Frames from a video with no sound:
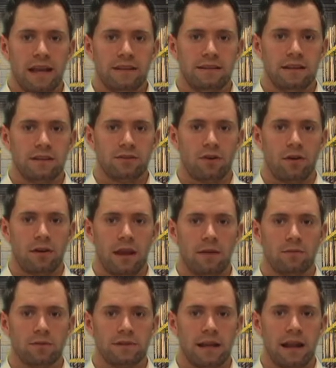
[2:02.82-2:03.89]
ACSR
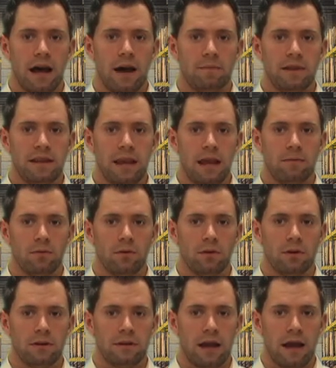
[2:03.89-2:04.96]
cables at
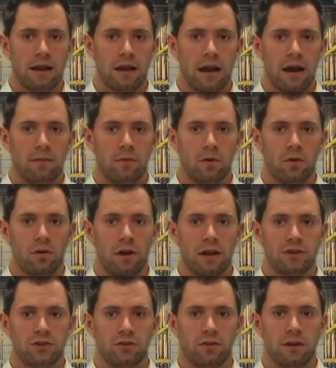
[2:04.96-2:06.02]
omnicable.com or
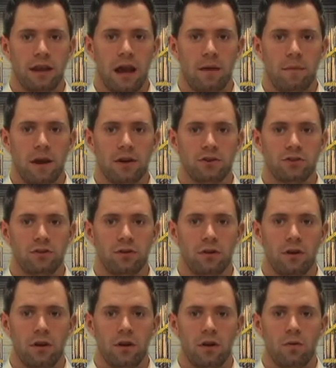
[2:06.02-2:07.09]
ask your account manager
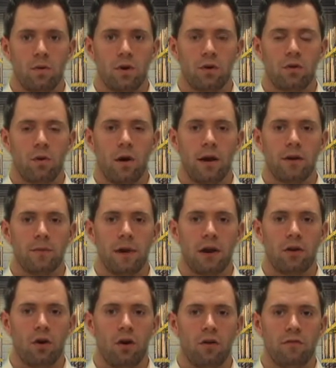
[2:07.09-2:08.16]
when inquiring
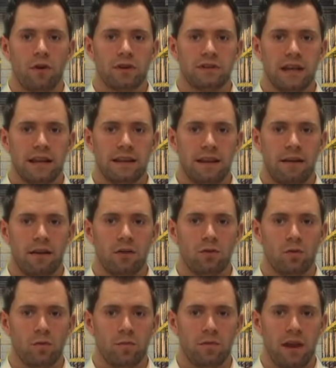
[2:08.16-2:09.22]
about all of our secondary
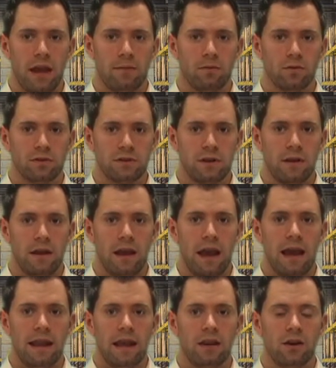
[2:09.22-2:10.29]
aluminum cables
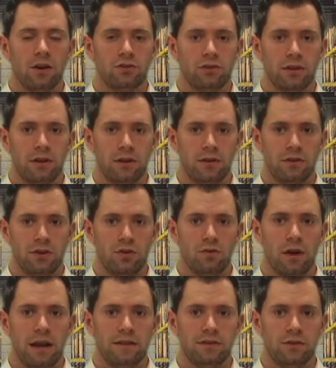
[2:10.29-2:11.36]
at
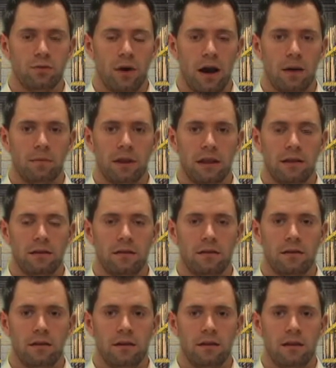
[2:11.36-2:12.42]
800-292-OMNI.
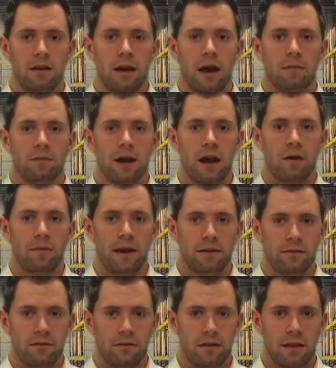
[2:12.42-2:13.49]
I'm Kyle
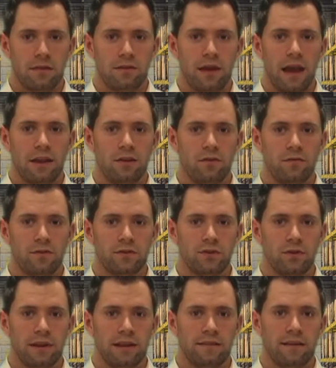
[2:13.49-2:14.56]
Bechter, and thank you for
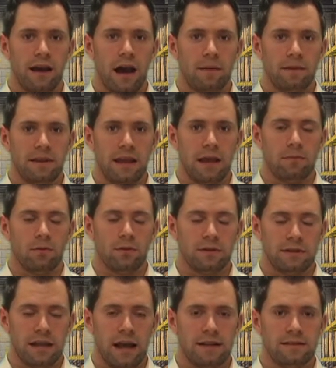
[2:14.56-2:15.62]
tuning in to
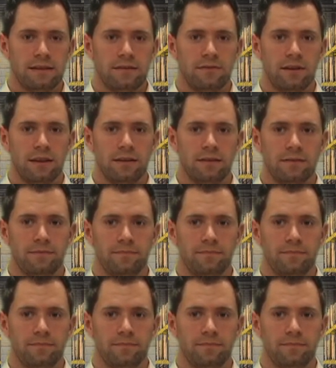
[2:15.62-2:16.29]
OmniCable.tv.